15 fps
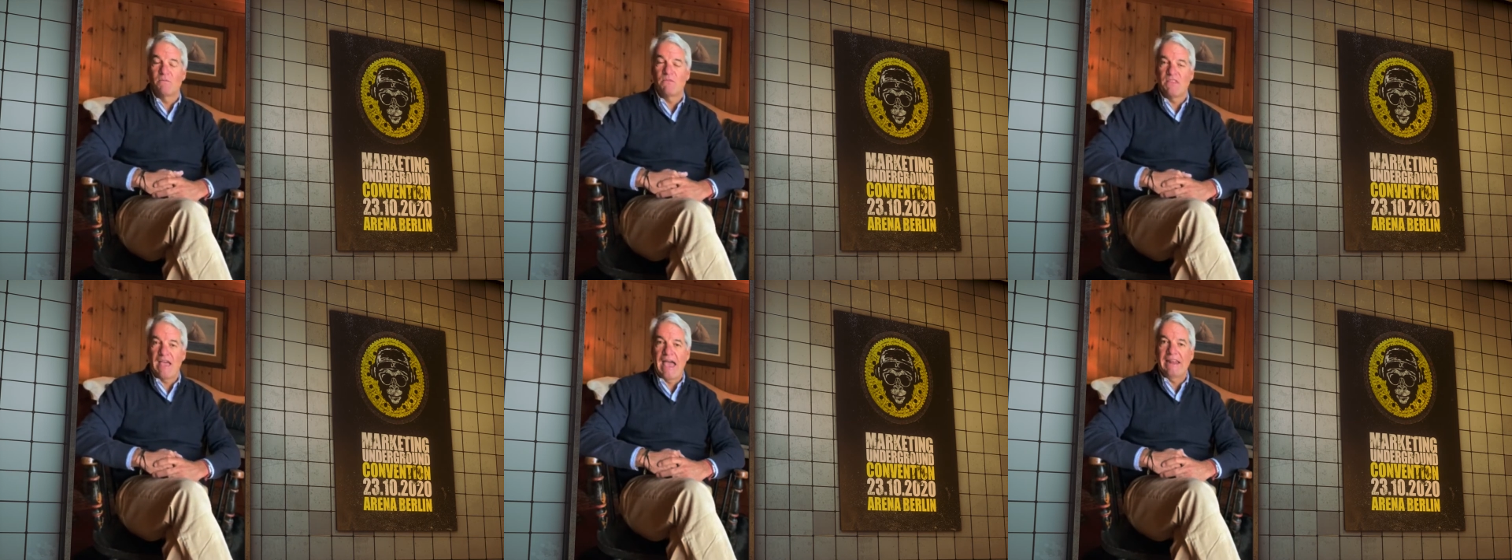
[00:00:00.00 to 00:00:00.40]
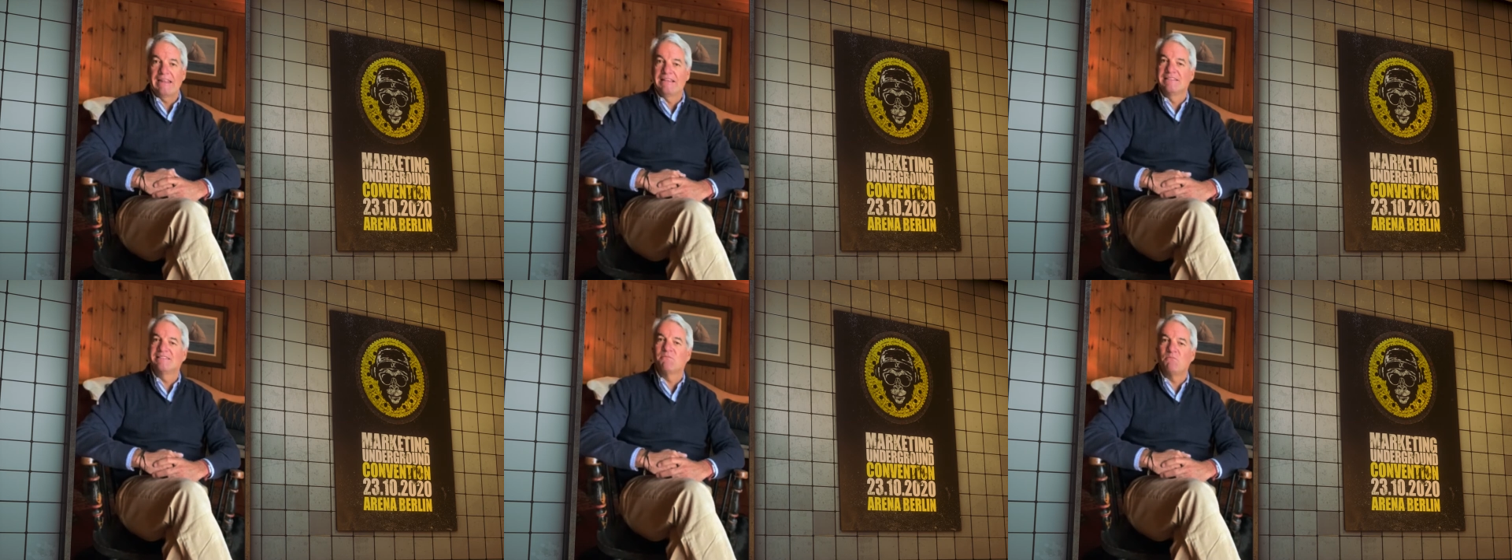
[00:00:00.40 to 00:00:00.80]
That
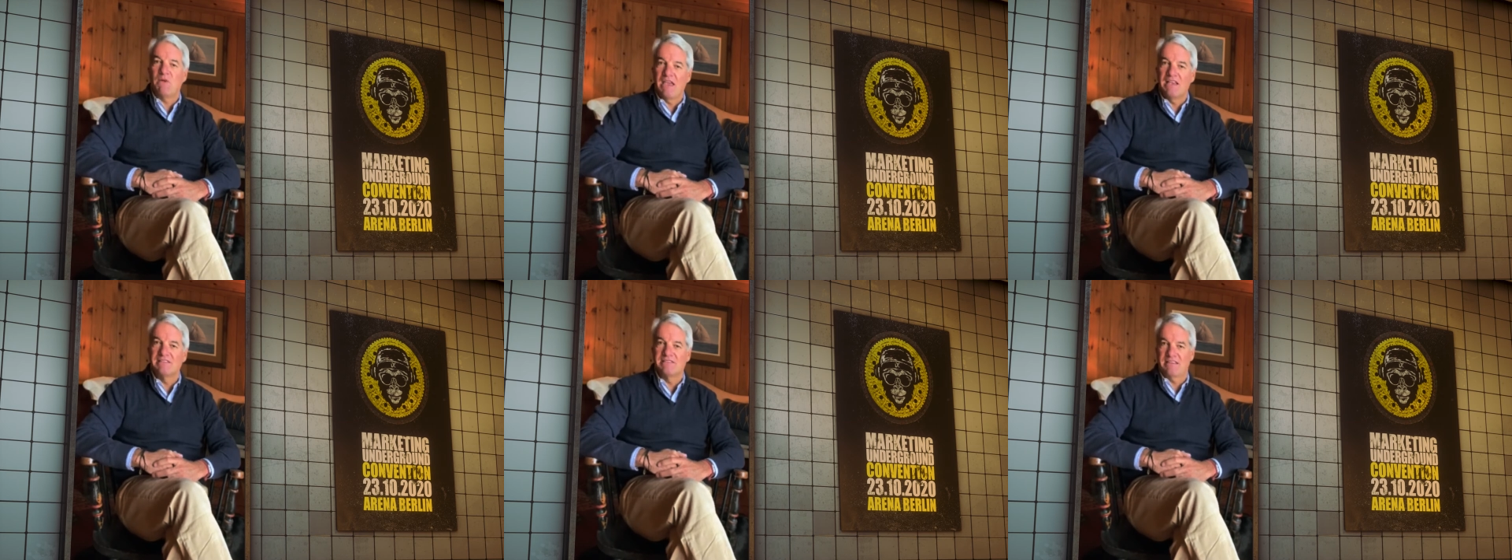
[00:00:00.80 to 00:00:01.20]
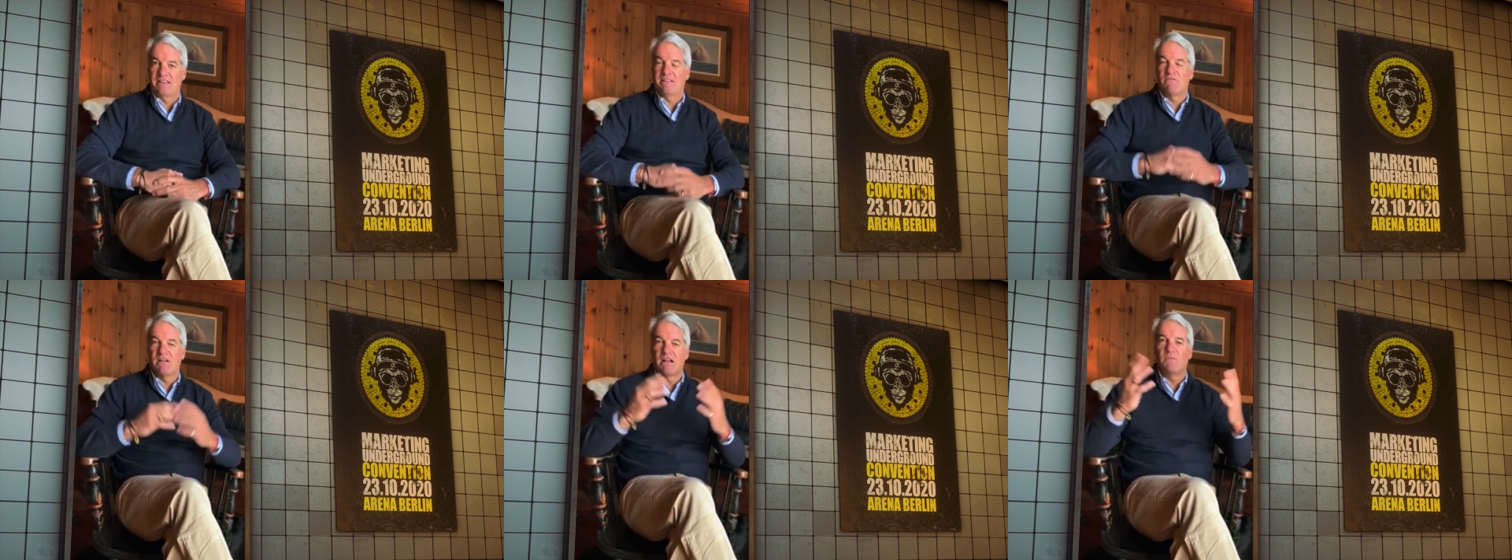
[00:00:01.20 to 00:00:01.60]
is amazing.
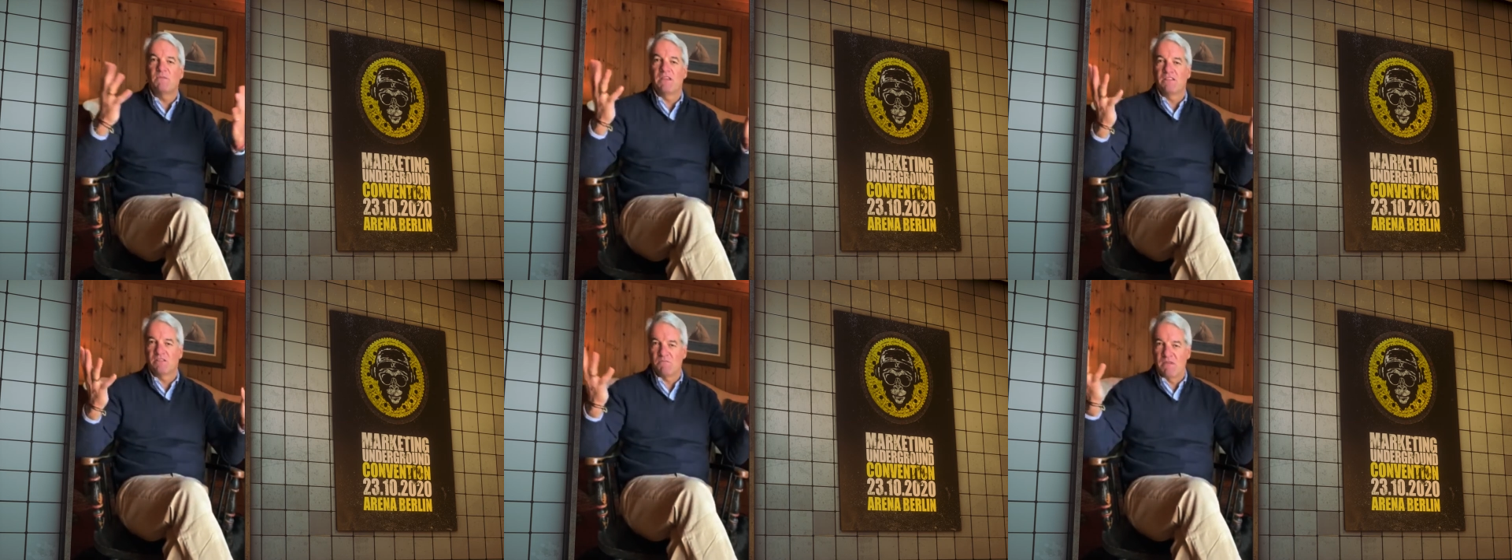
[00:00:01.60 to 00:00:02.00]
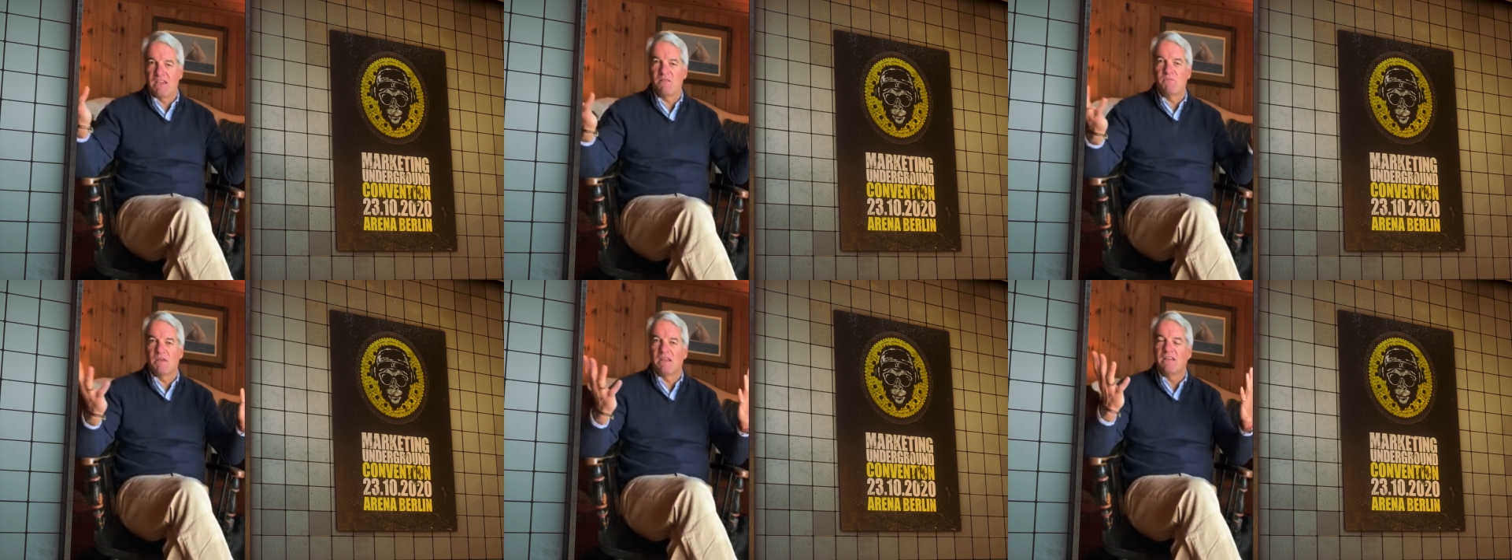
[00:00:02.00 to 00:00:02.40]
Well, it's
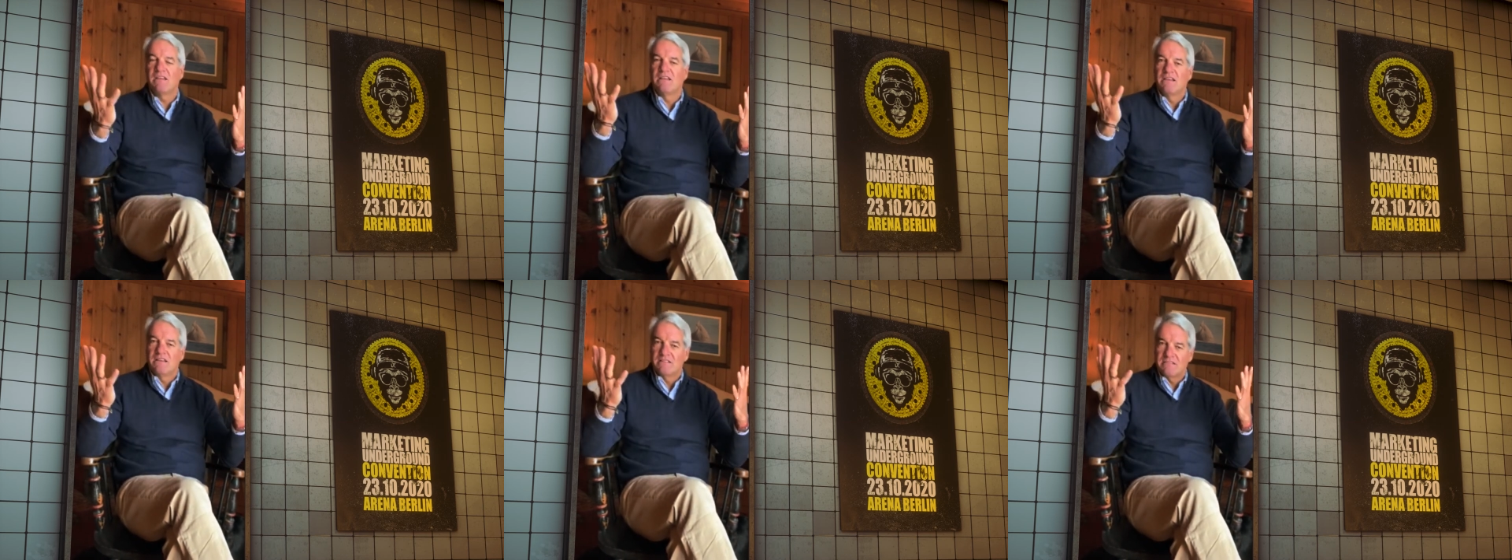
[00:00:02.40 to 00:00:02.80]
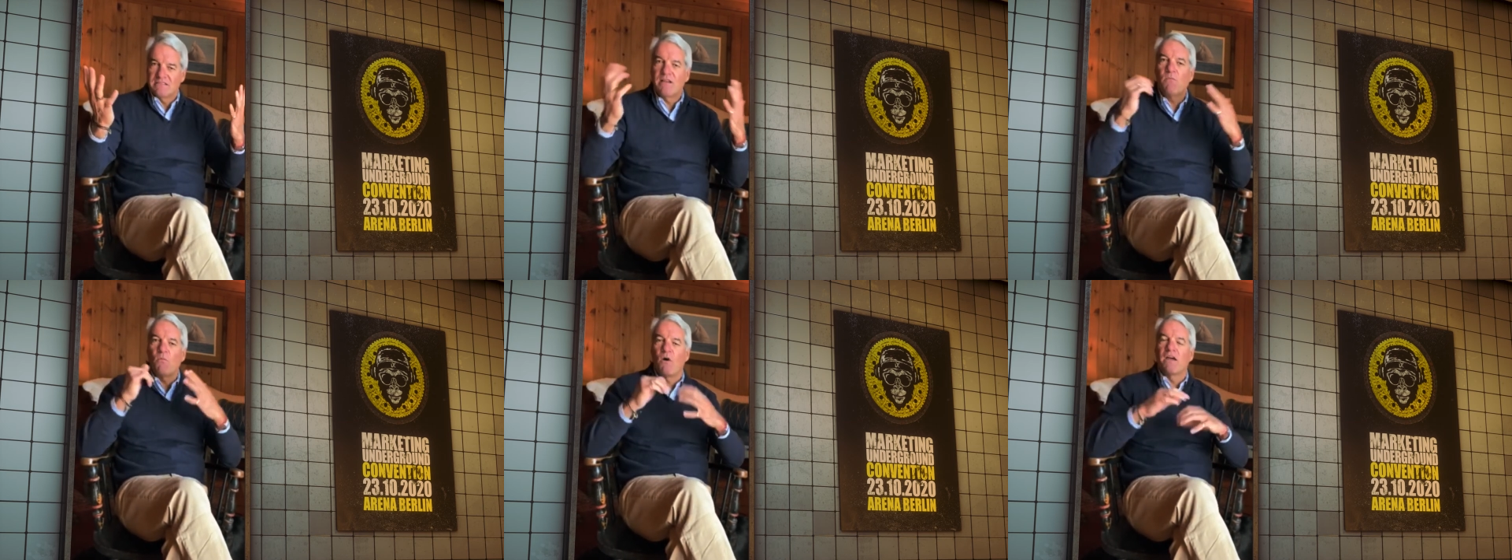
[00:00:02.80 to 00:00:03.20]
made me
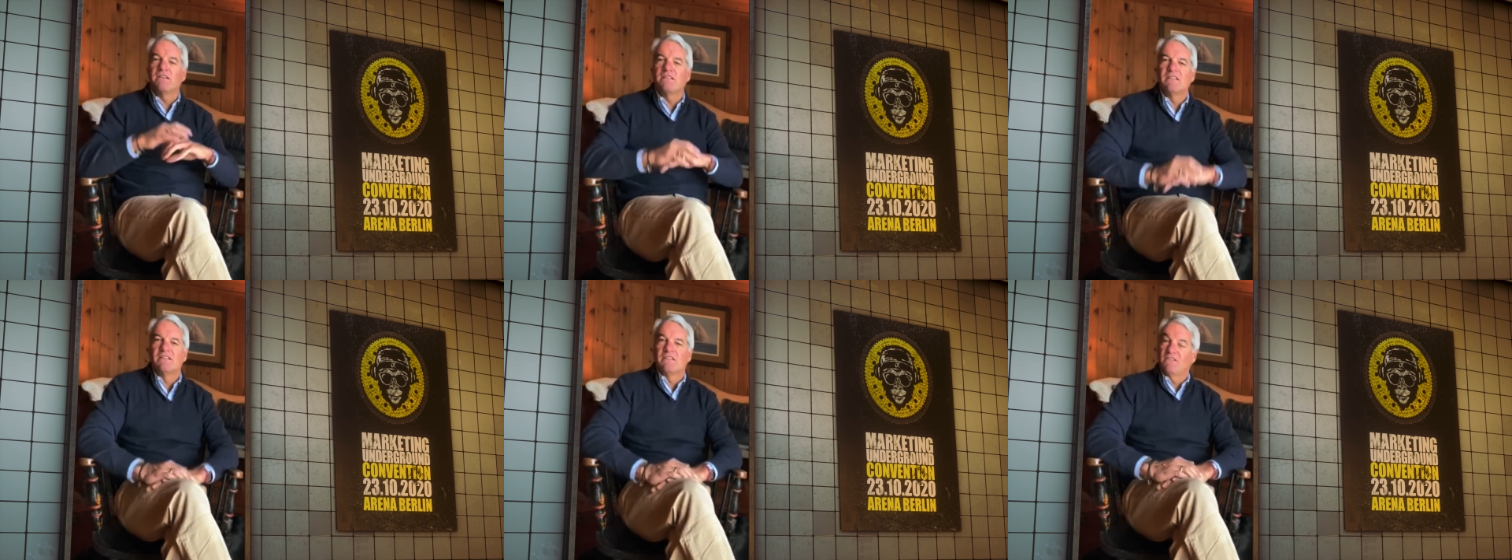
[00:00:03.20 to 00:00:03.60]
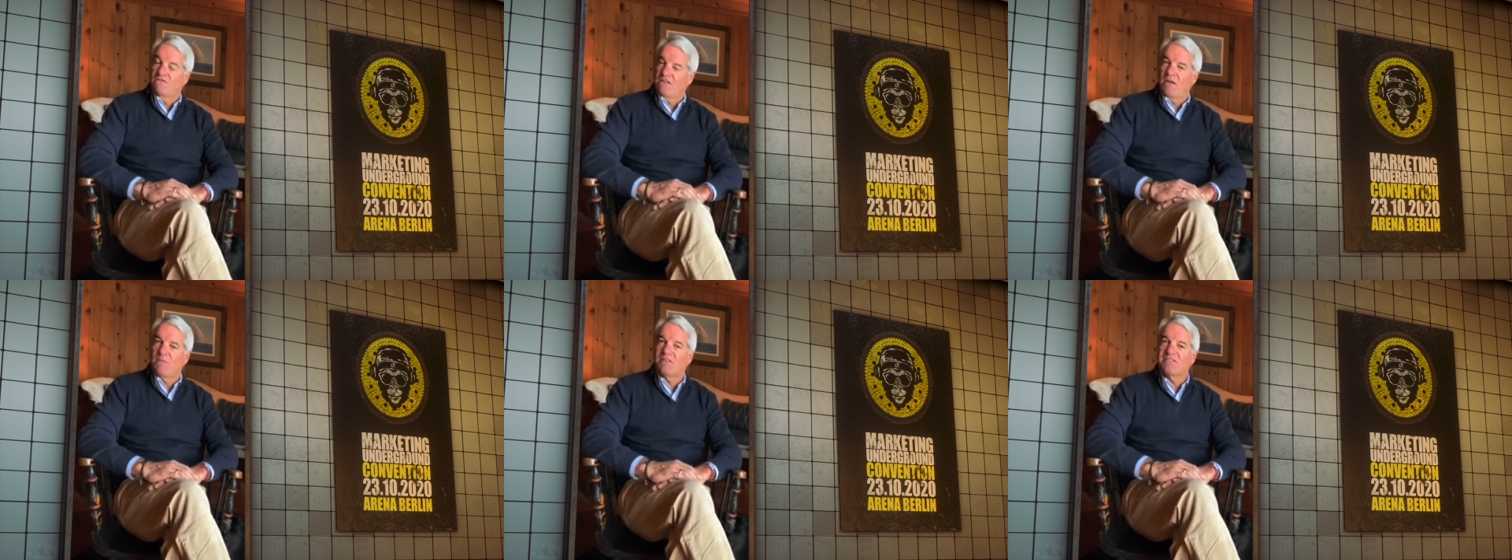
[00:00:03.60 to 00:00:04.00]
somewhat
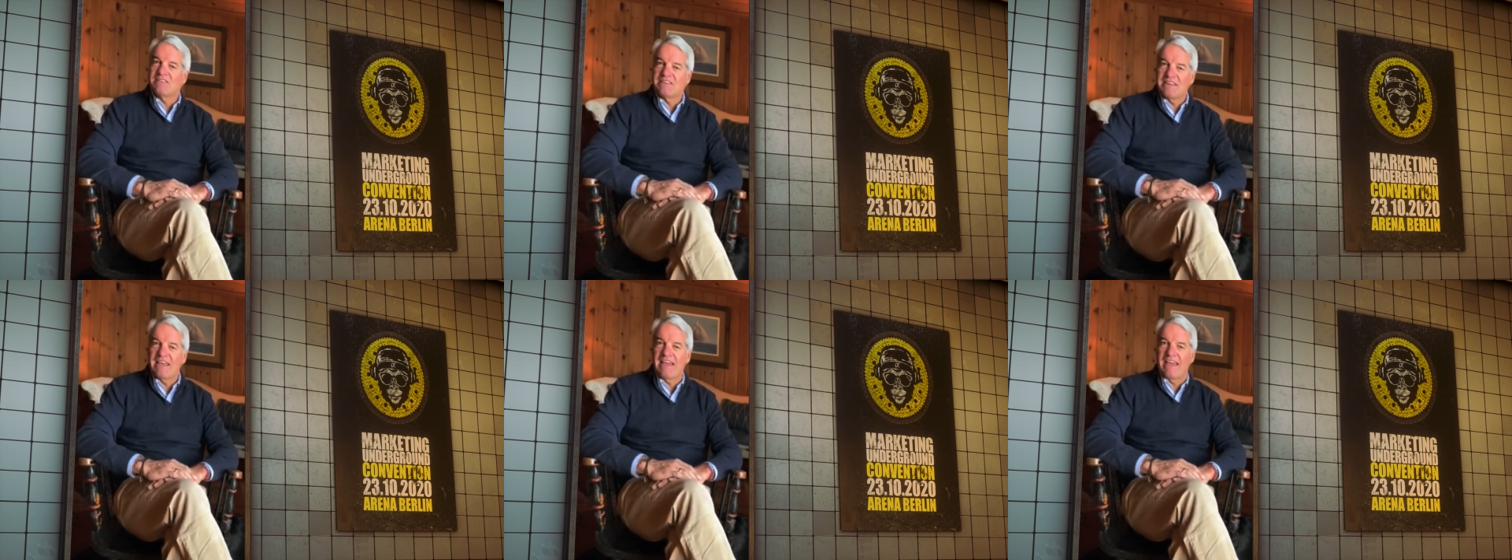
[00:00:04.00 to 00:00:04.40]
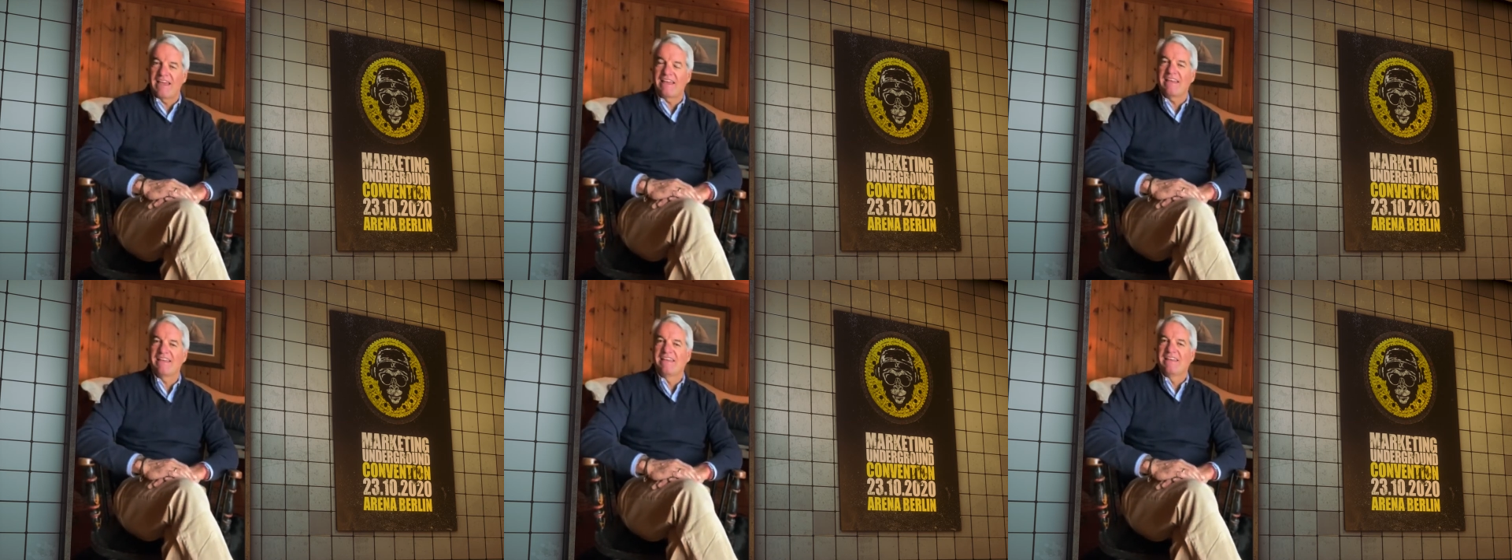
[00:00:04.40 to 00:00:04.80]
famous
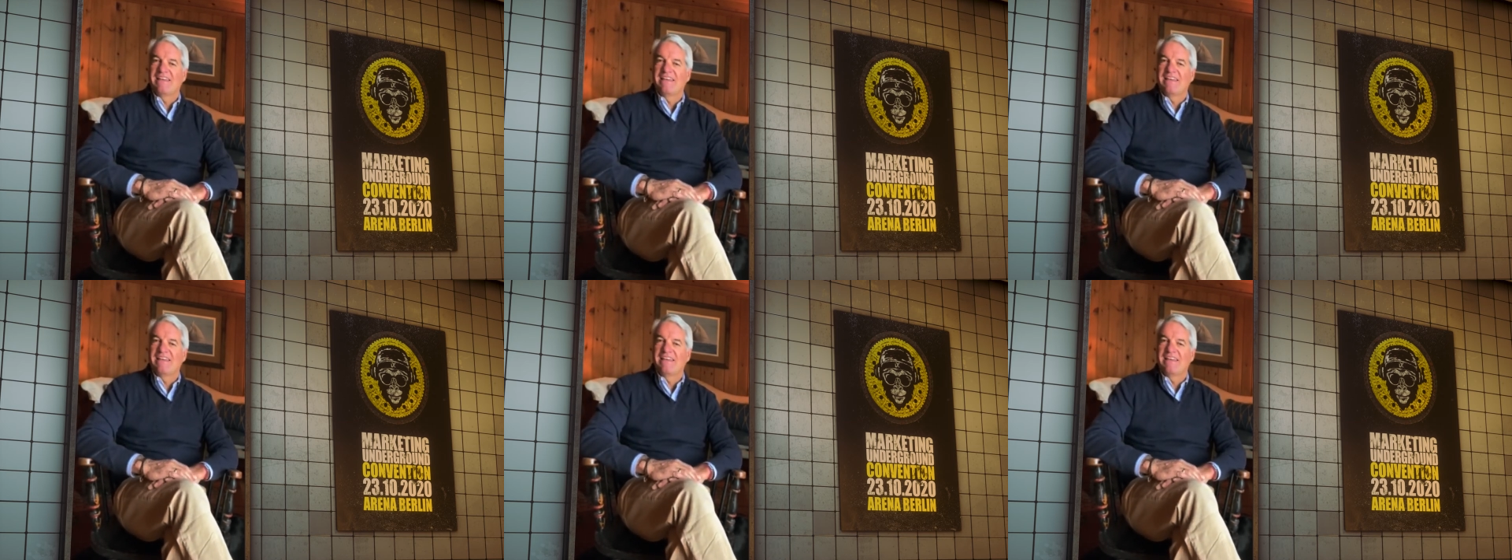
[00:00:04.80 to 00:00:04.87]
today,